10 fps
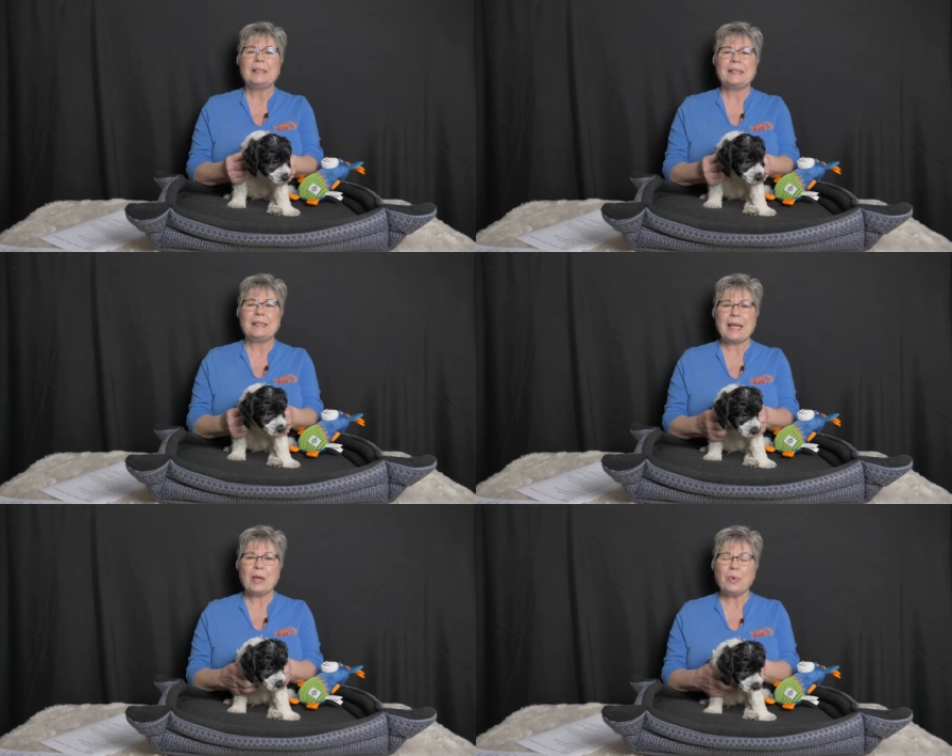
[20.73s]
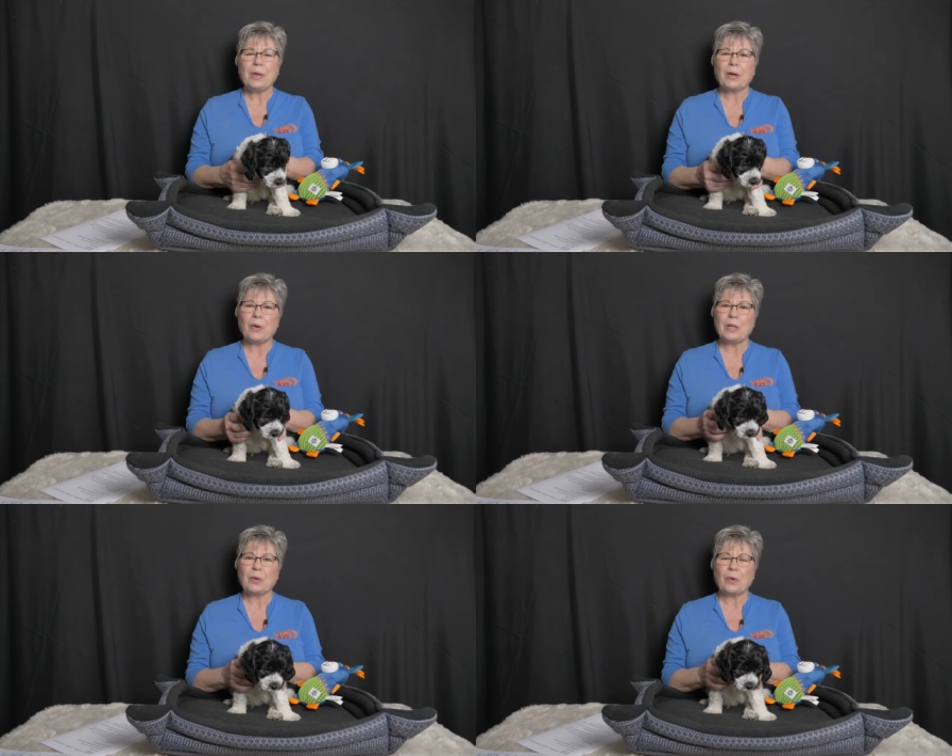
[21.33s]
Today we are
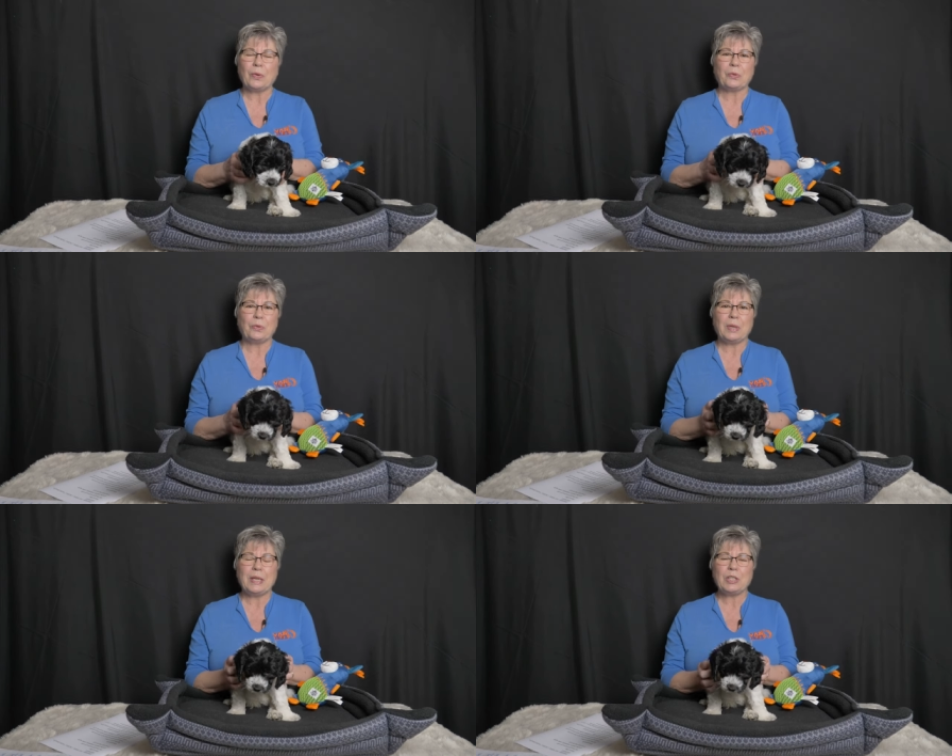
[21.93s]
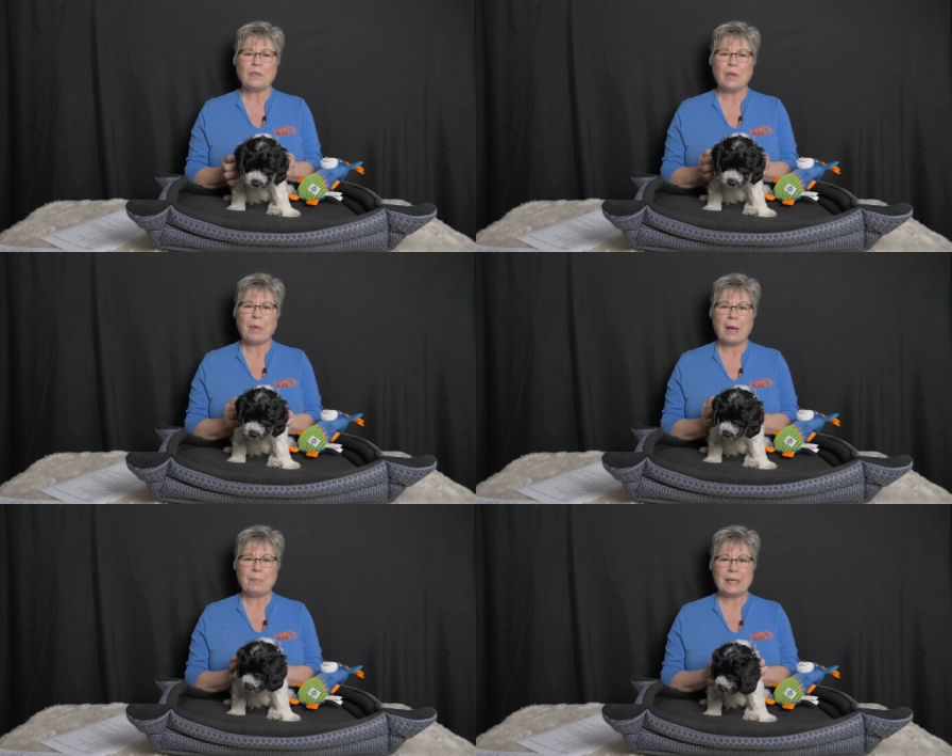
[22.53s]
going to go through each of the
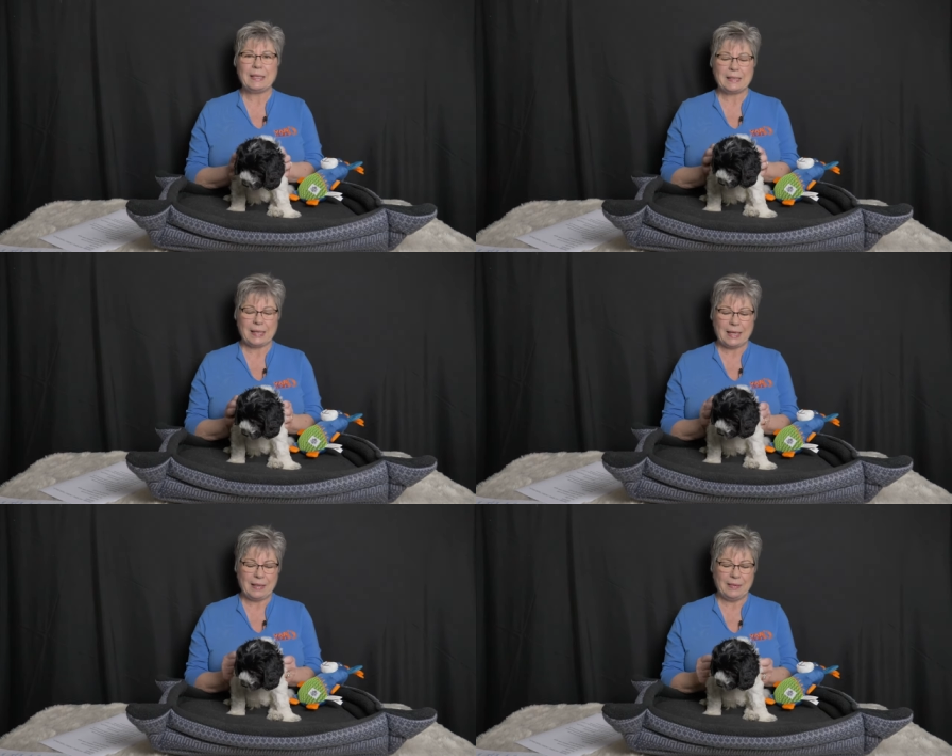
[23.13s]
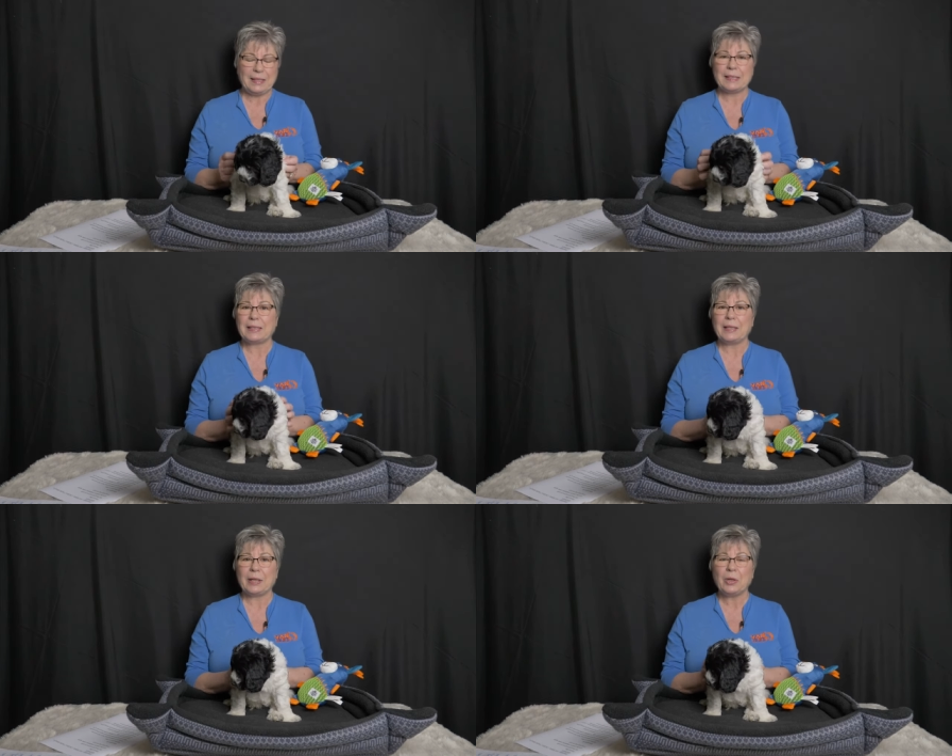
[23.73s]
puppies in
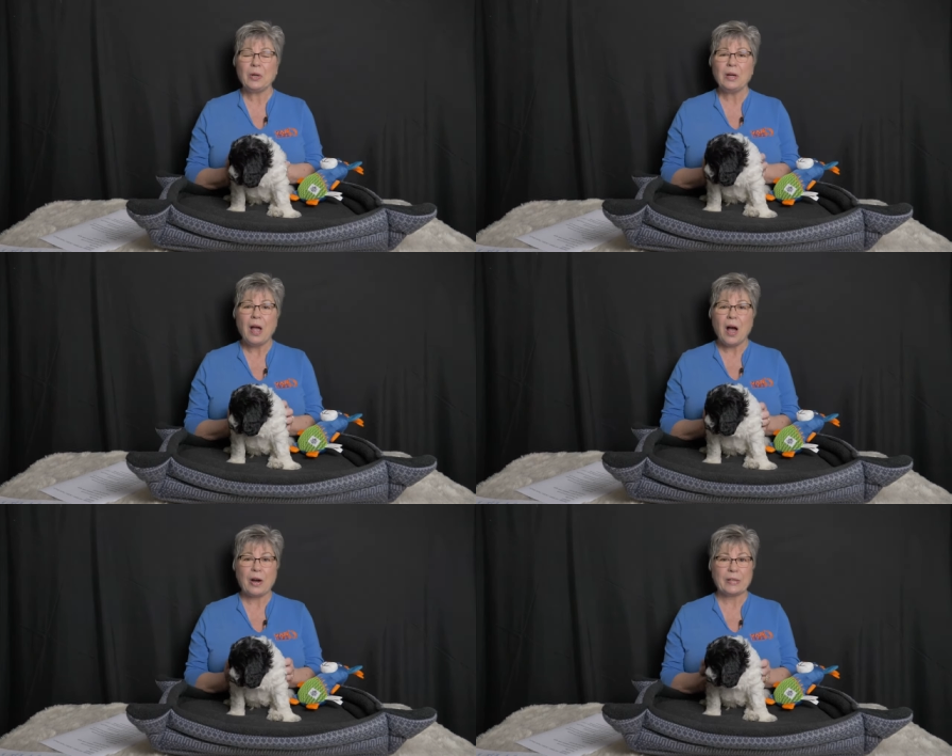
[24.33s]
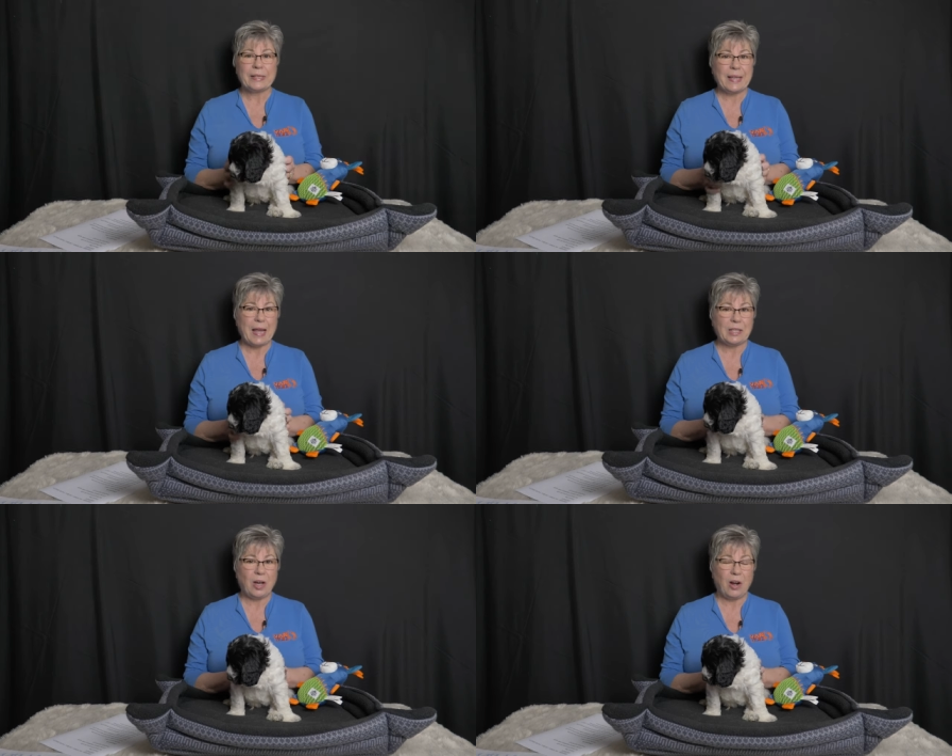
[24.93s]
this litter, our
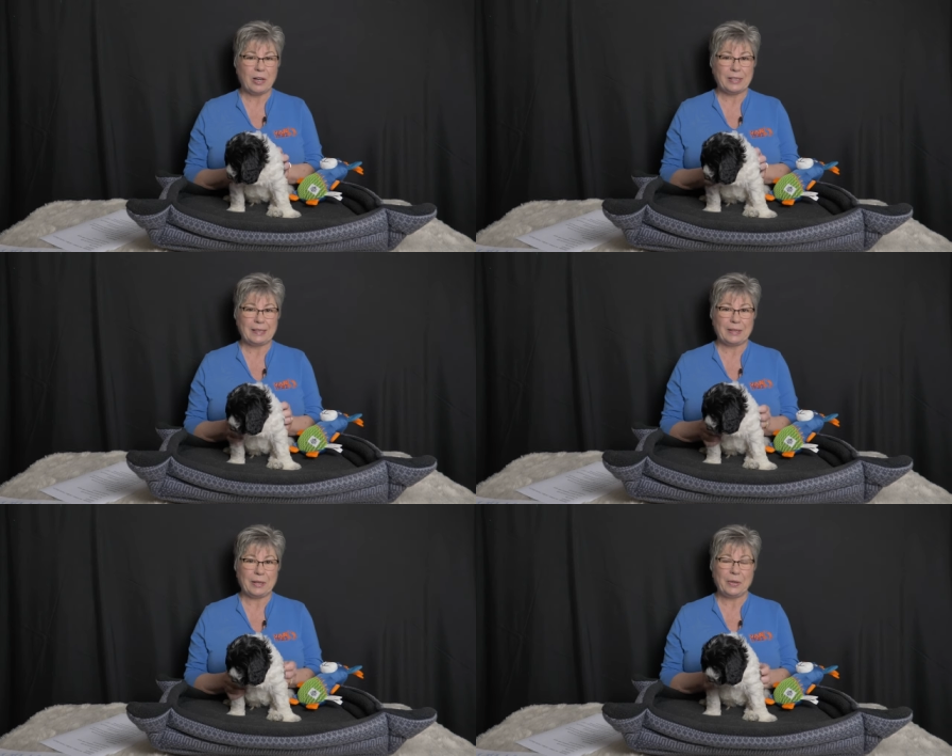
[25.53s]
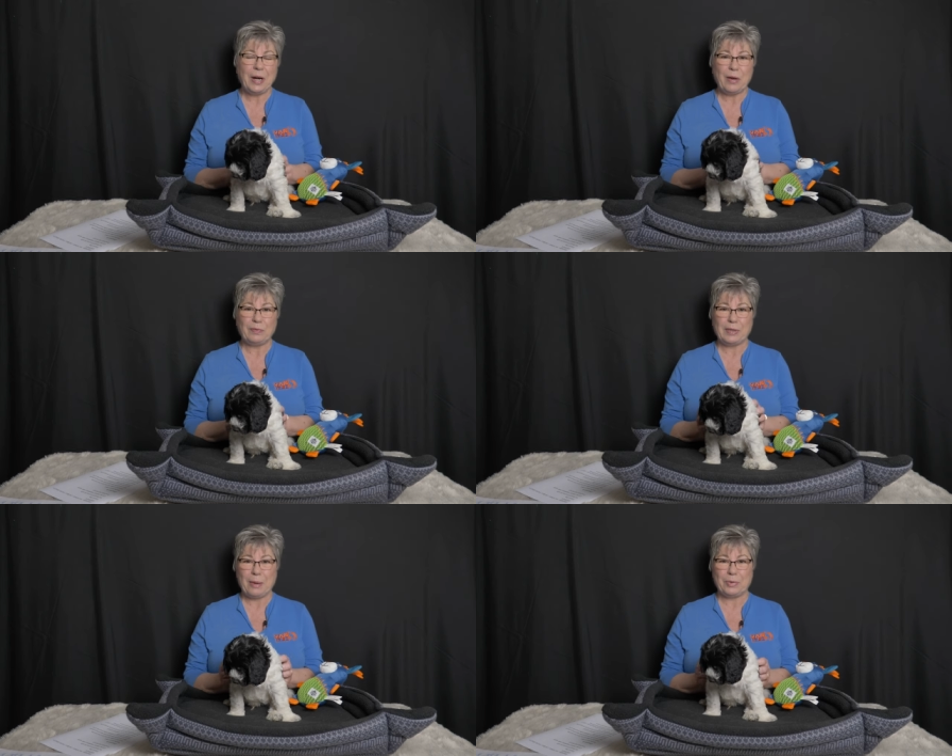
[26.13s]
Santa Hearts litter
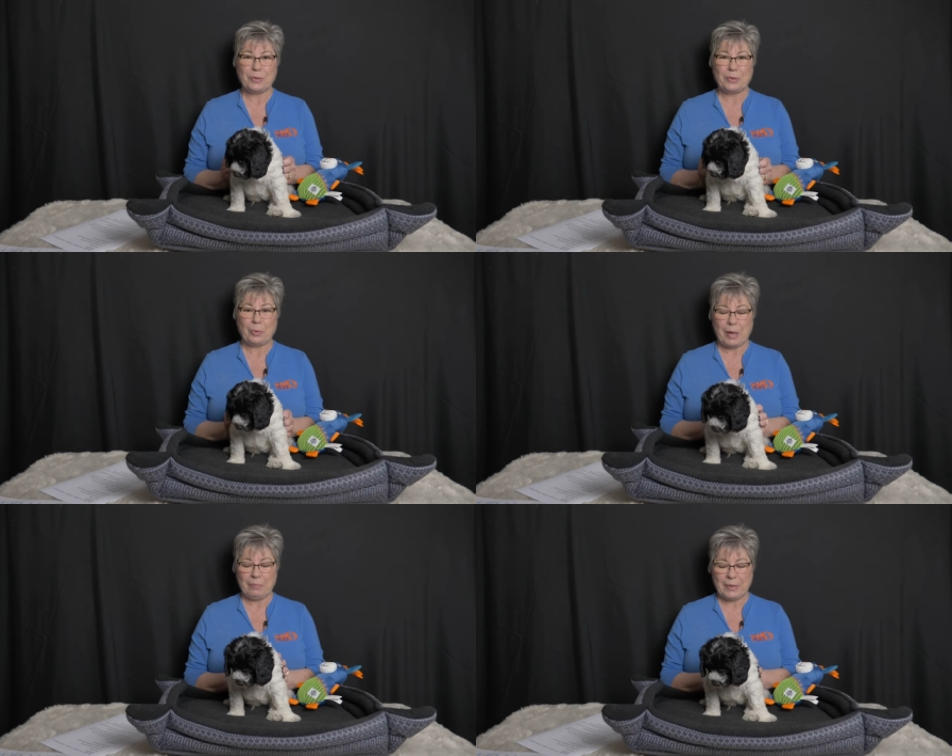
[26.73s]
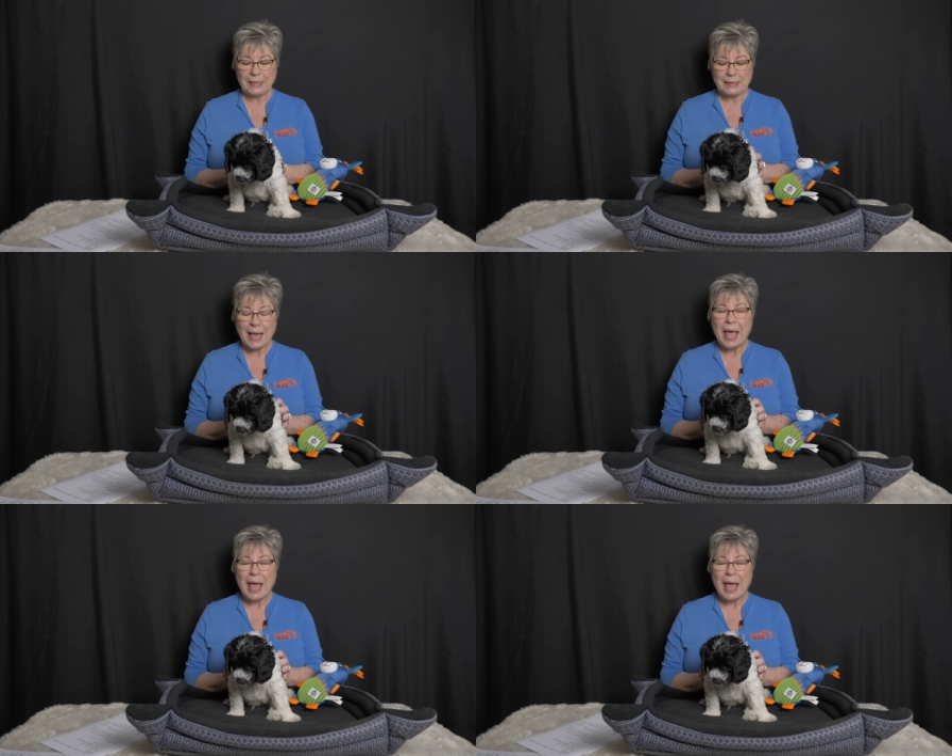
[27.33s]
of Labradoodle puppies,